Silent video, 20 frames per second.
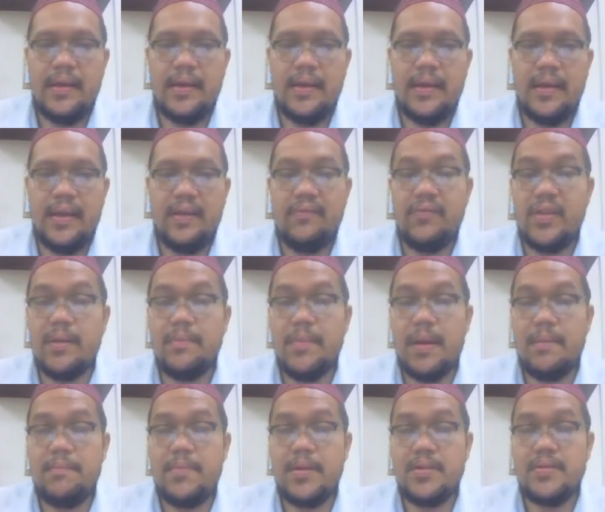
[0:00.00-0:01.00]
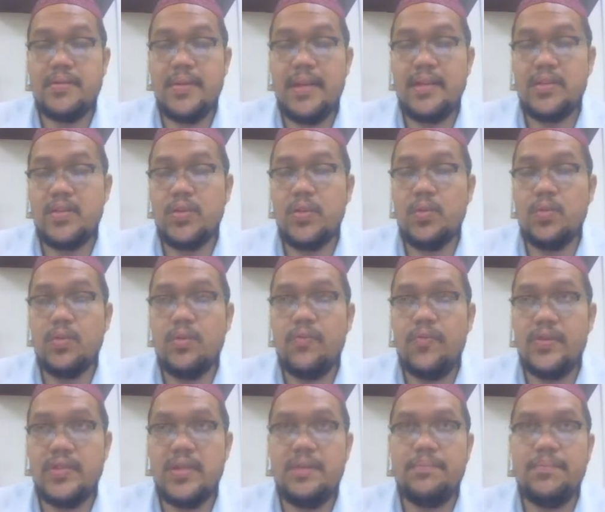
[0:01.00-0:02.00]
if the members said so.
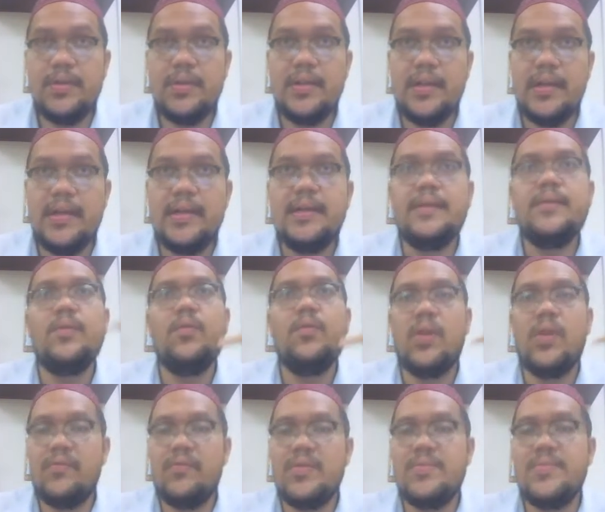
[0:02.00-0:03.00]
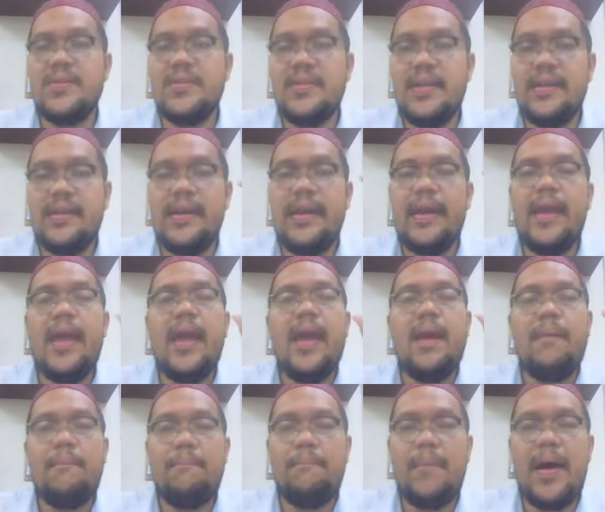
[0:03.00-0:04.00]
For example, one of the members said, okay,
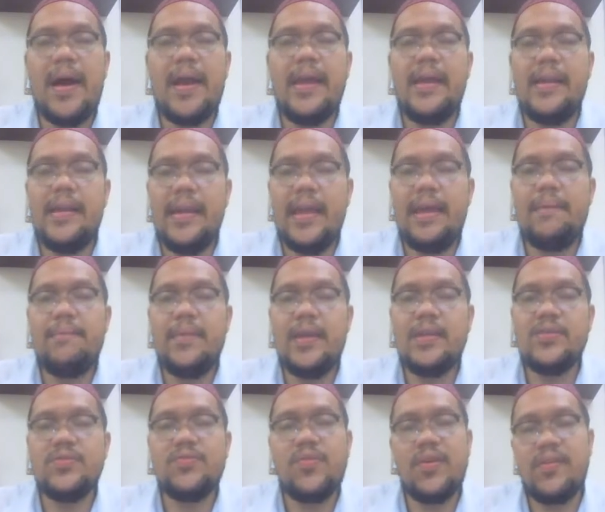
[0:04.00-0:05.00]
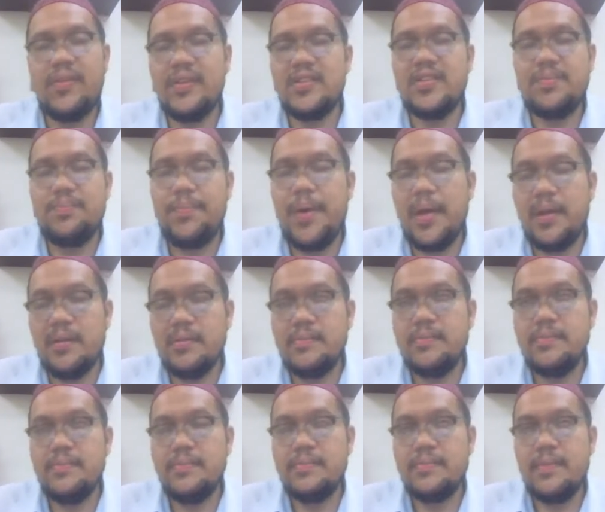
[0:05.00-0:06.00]
my name is wrongly spelled
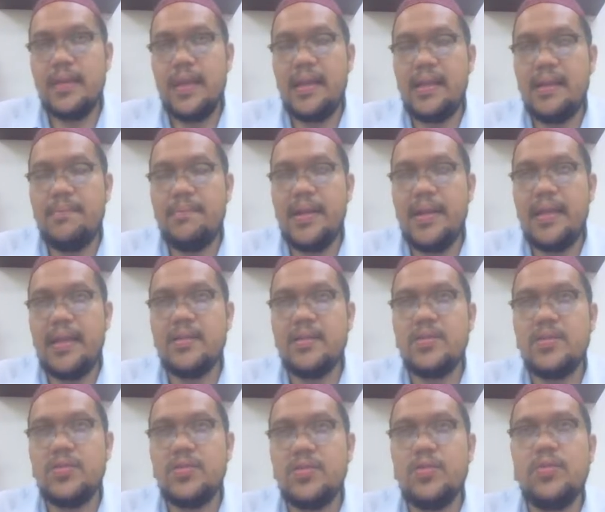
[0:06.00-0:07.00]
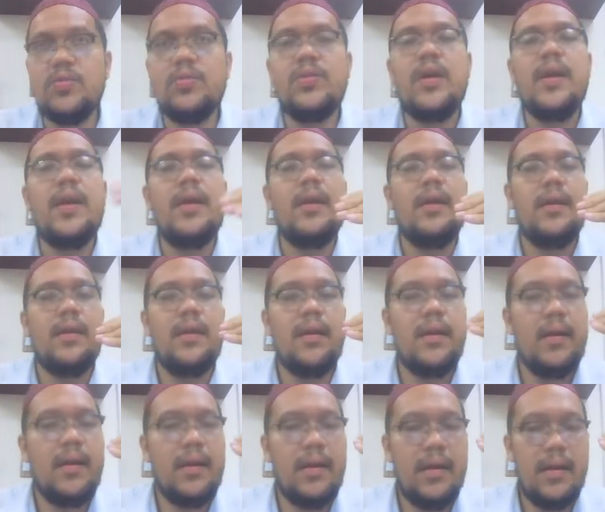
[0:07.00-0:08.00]
in the minute, so
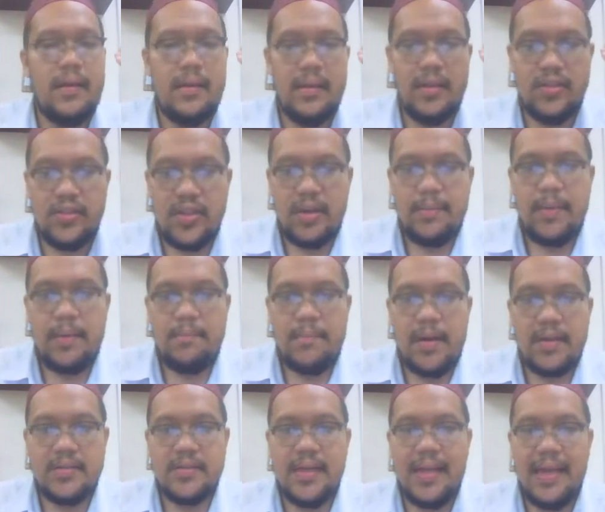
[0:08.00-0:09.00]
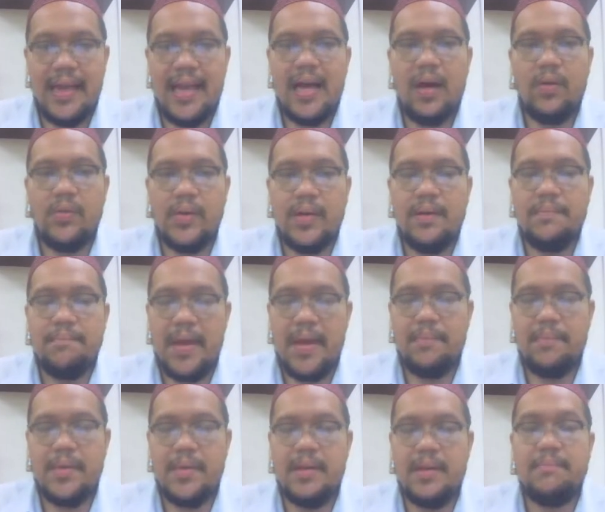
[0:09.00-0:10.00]
the chairman must allow the
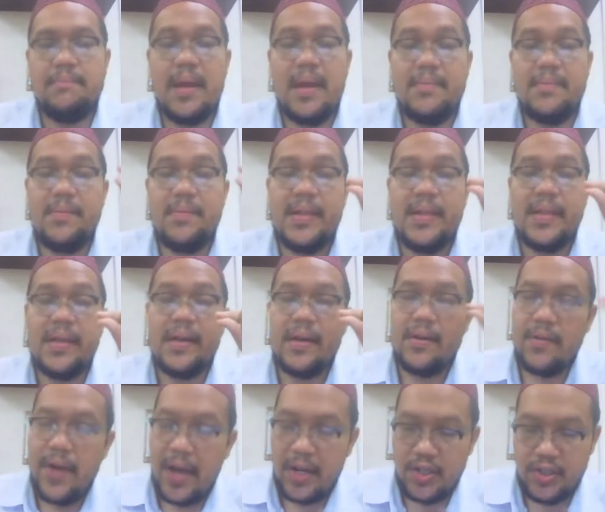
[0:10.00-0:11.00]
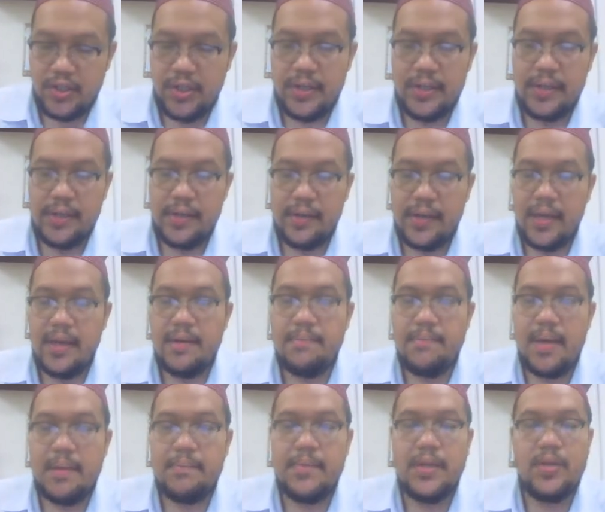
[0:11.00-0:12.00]
amendment. Amendment means correction. Okay,
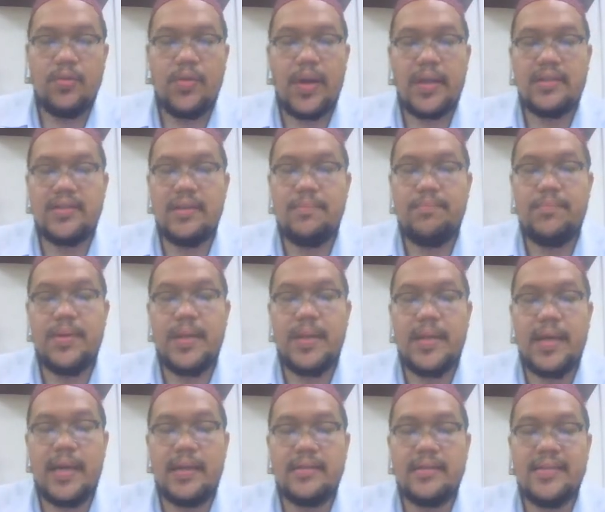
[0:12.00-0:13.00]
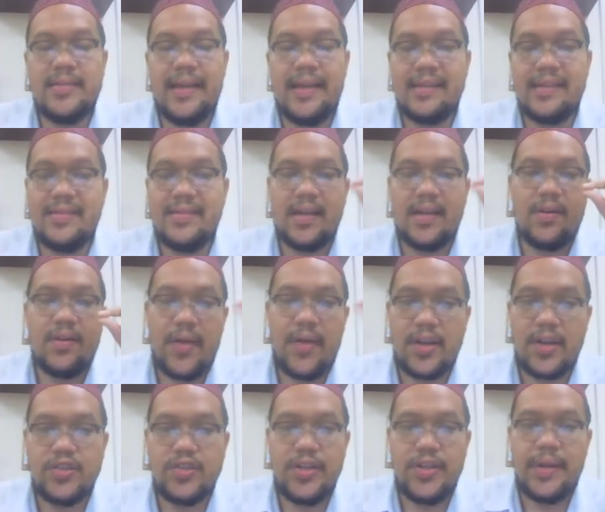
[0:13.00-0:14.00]
amendment you can simply understand as a
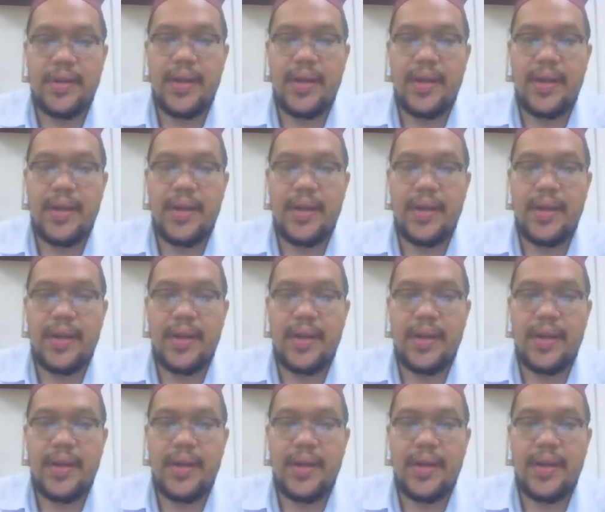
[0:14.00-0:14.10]
correction